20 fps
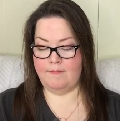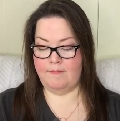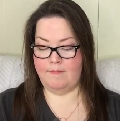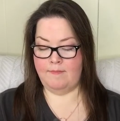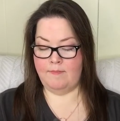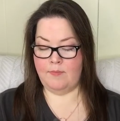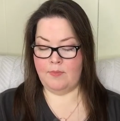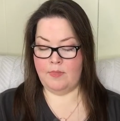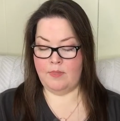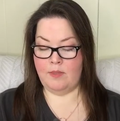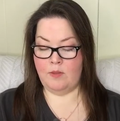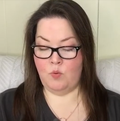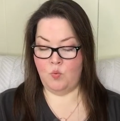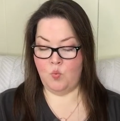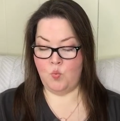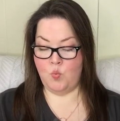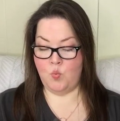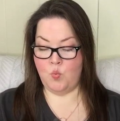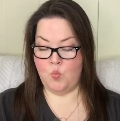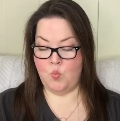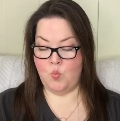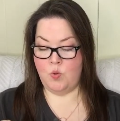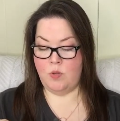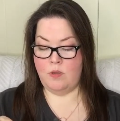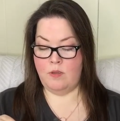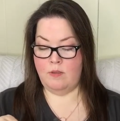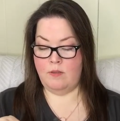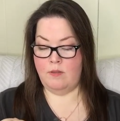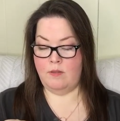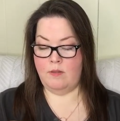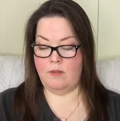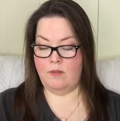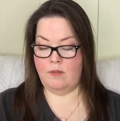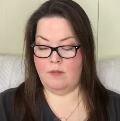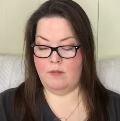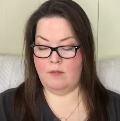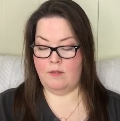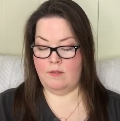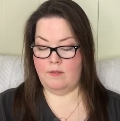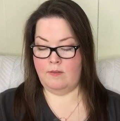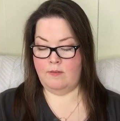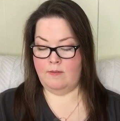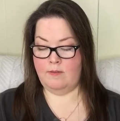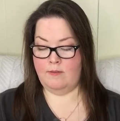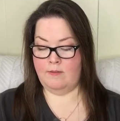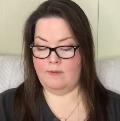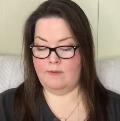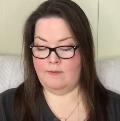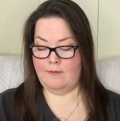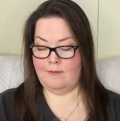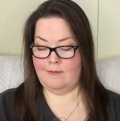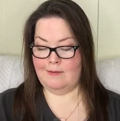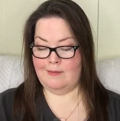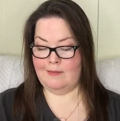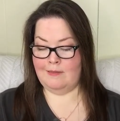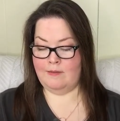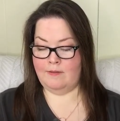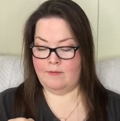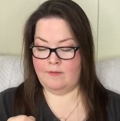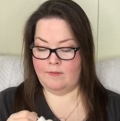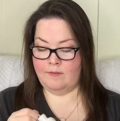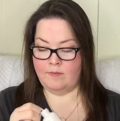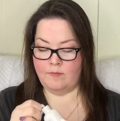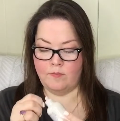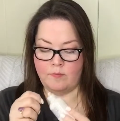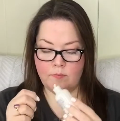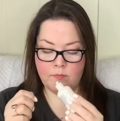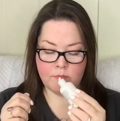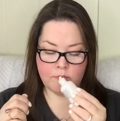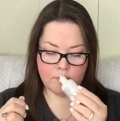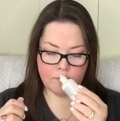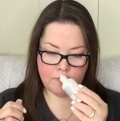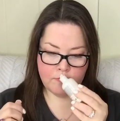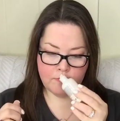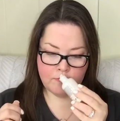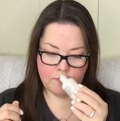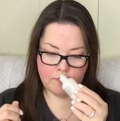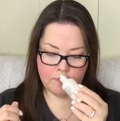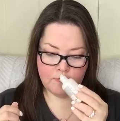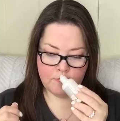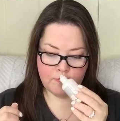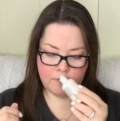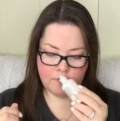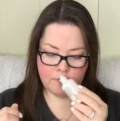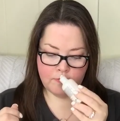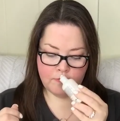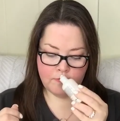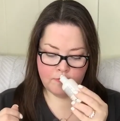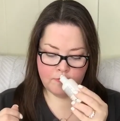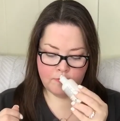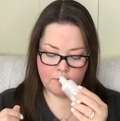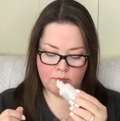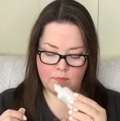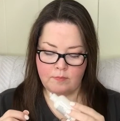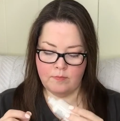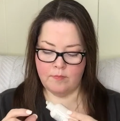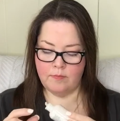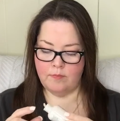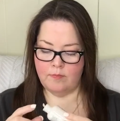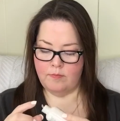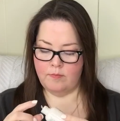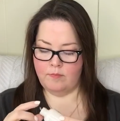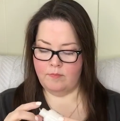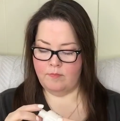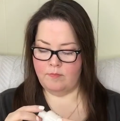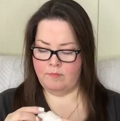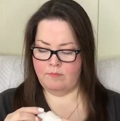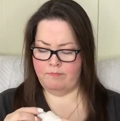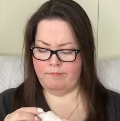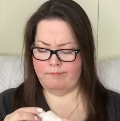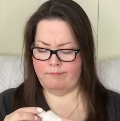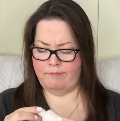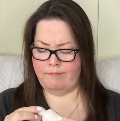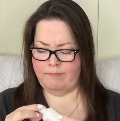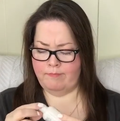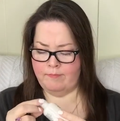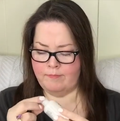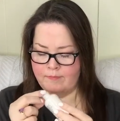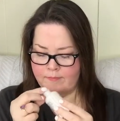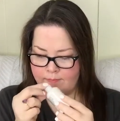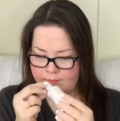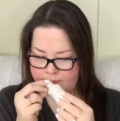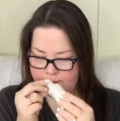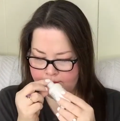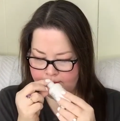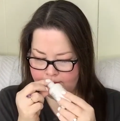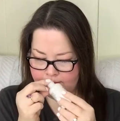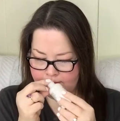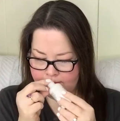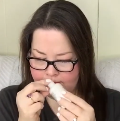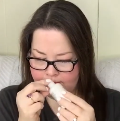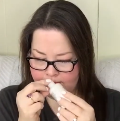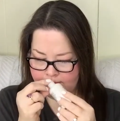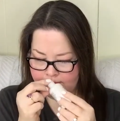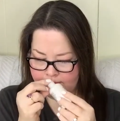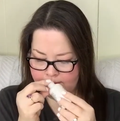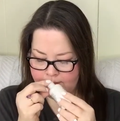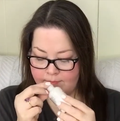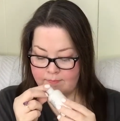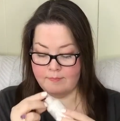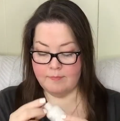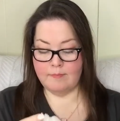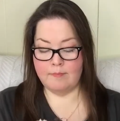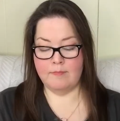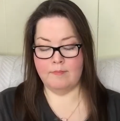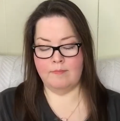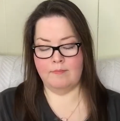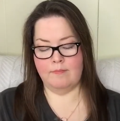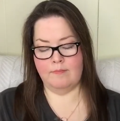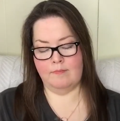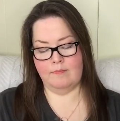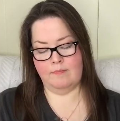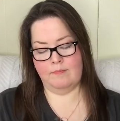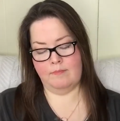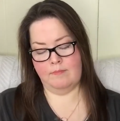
Nothing is said.